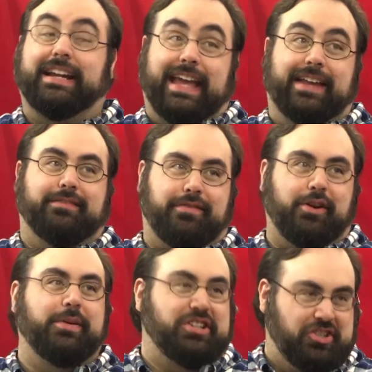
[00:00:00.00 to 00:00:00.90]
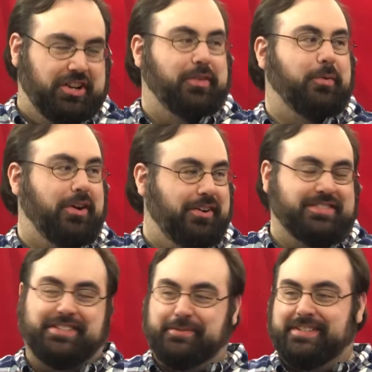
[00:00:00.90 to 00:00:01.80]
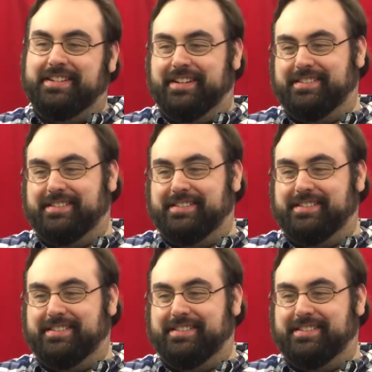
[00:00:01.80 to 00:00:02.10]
Again, throwing shit on the wall and see what